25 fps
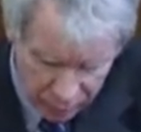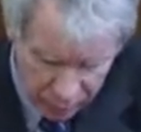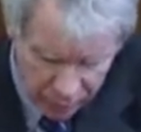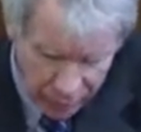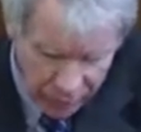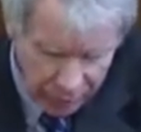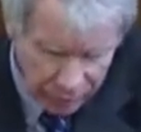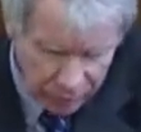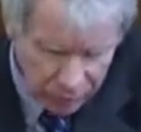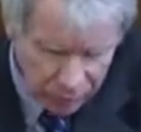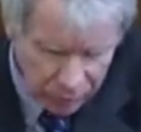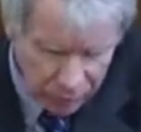
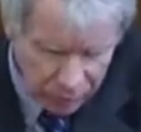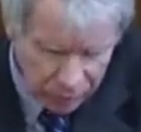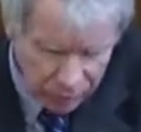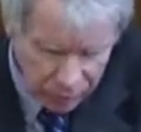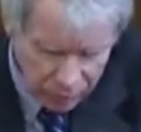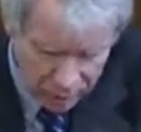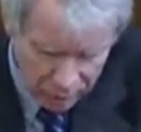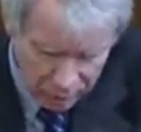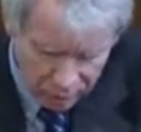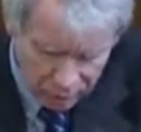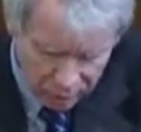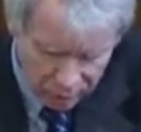minutes
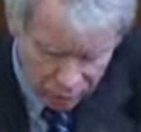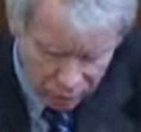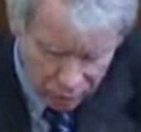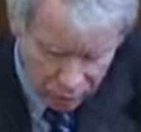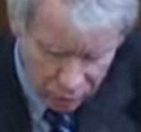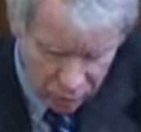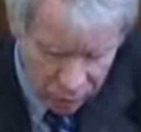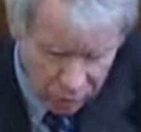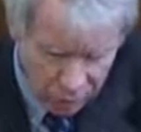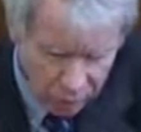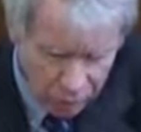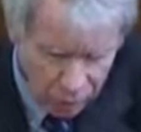
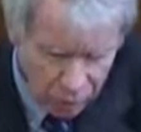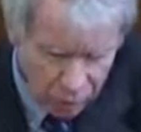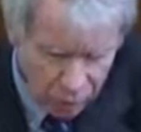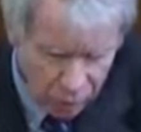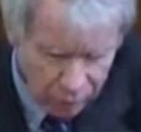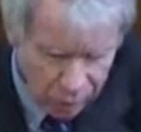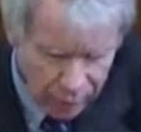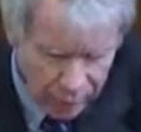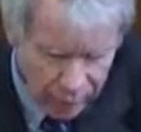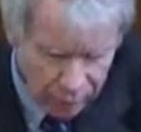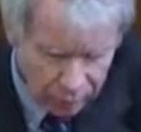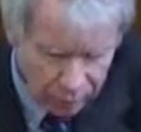talking to you
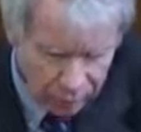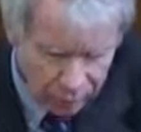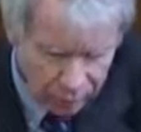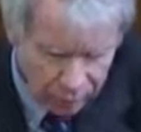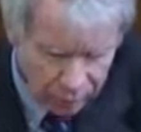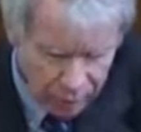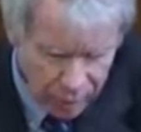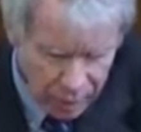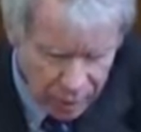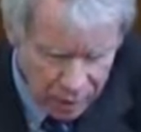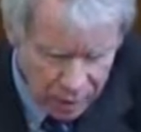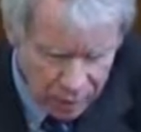
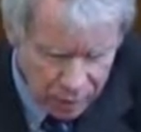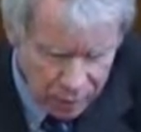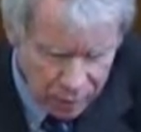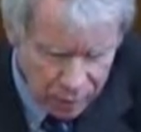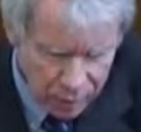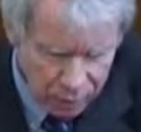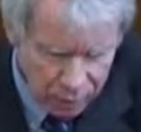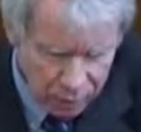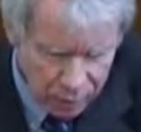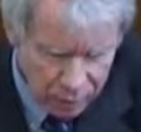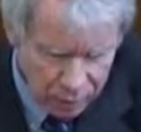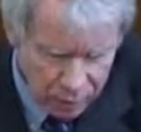about
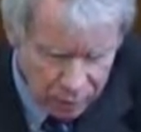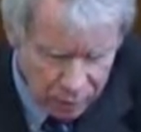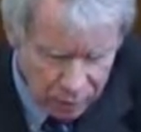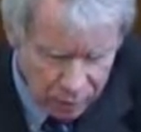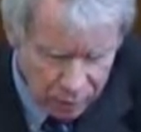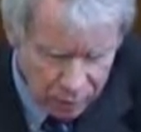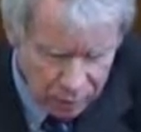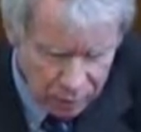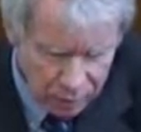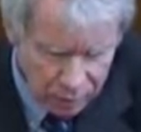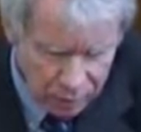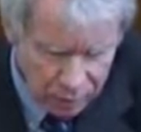these,
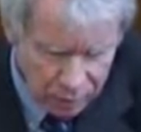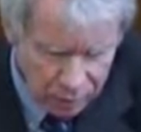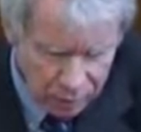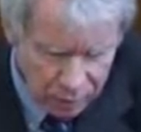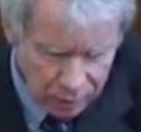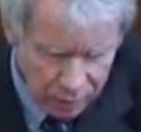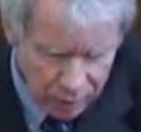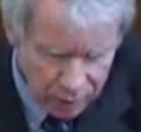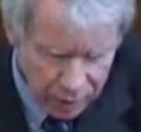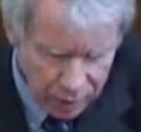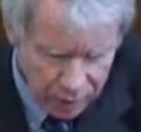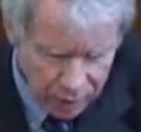because
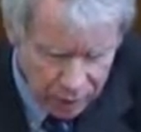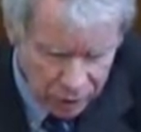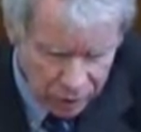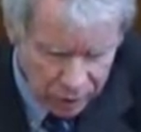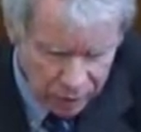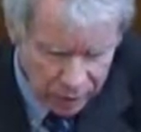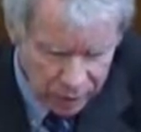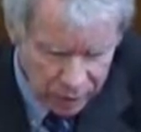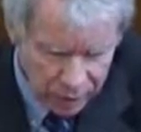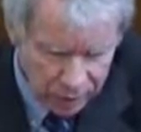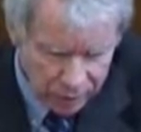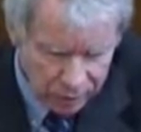
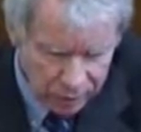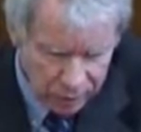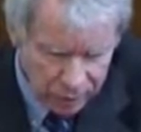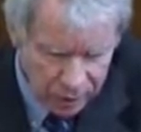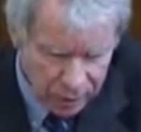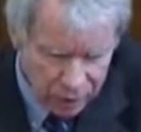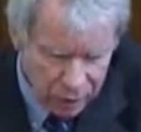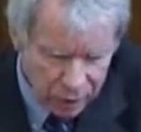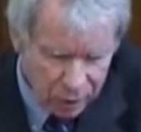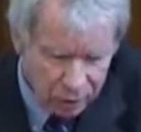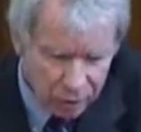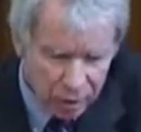actually
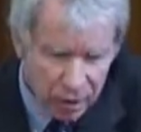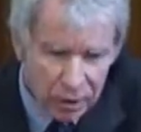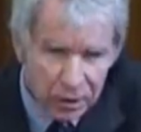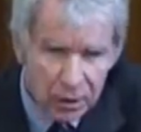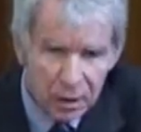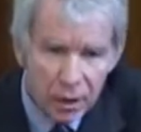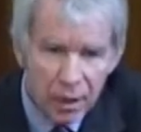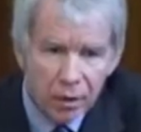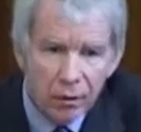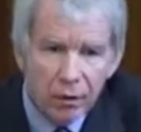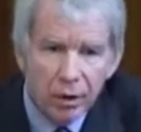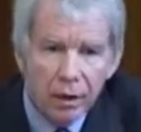these
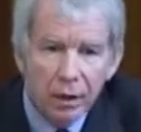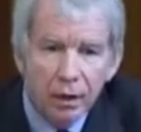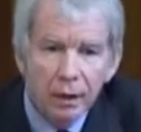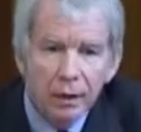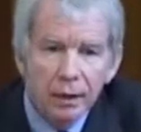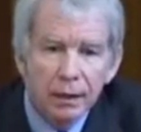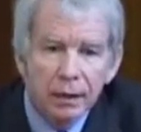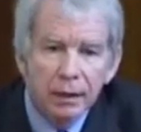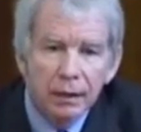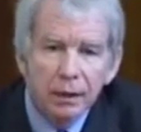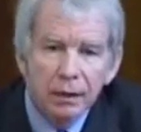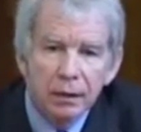criteria
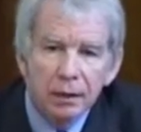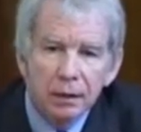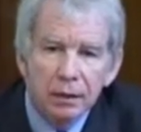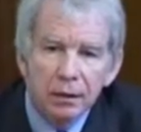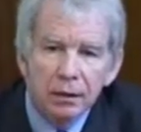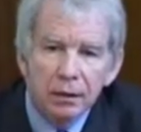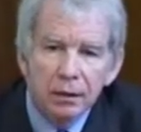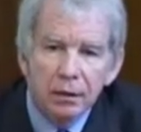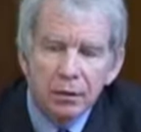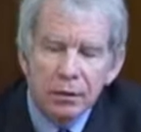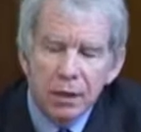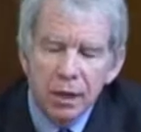
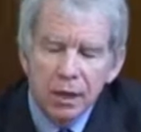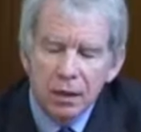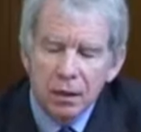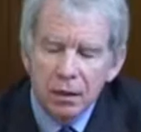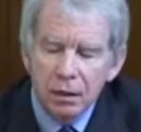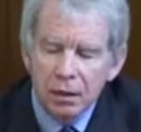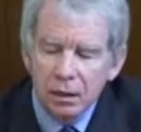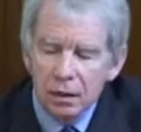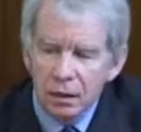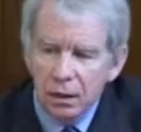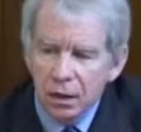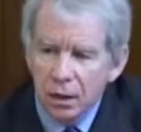are the
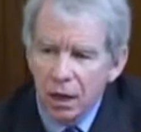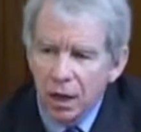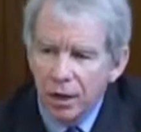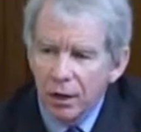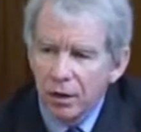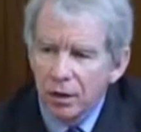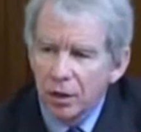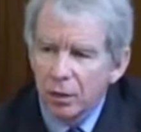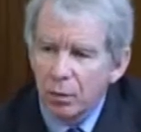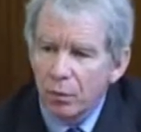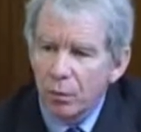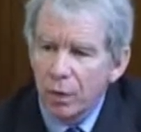things that
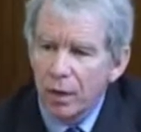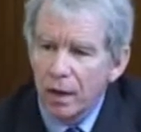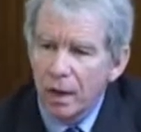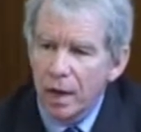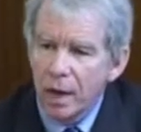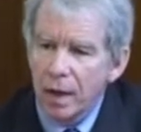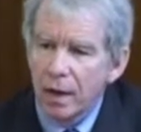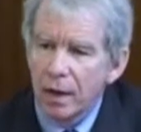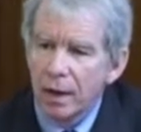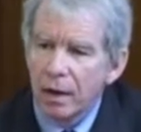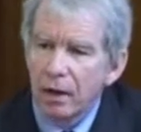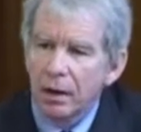
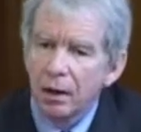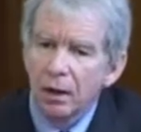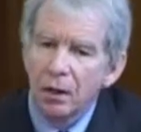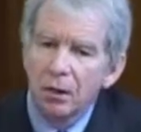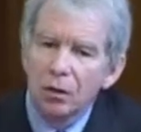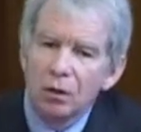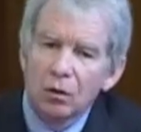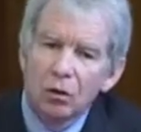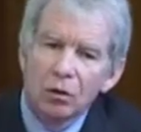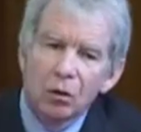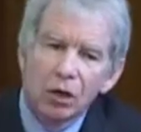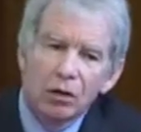underpin
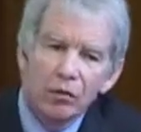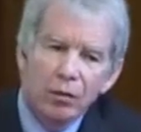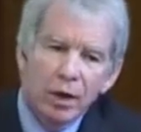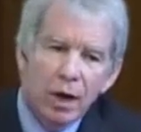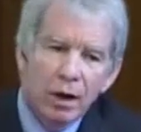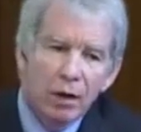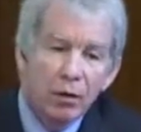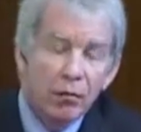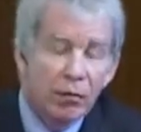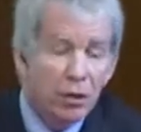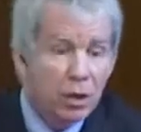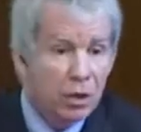all of
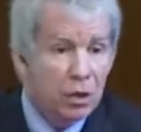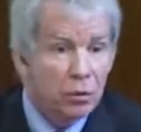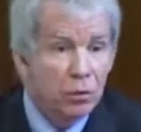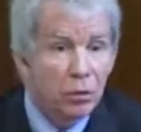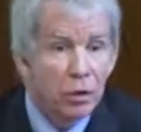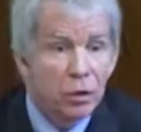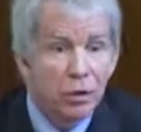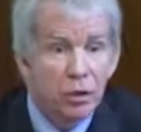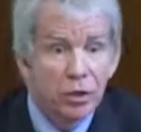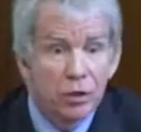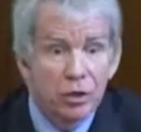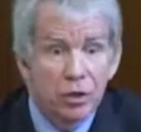our
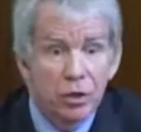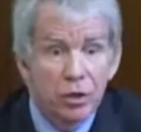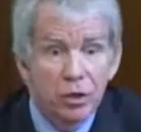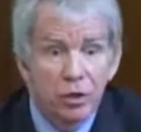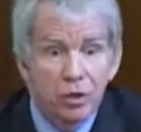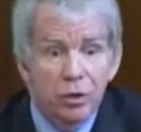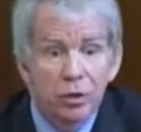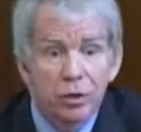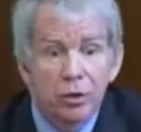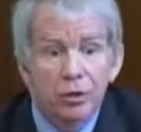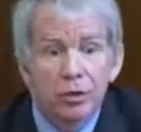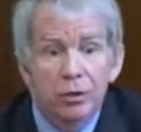investment
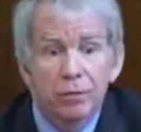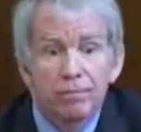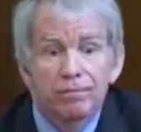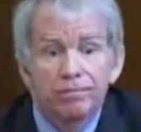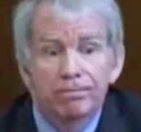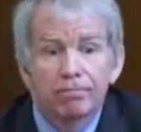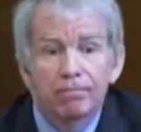decisions.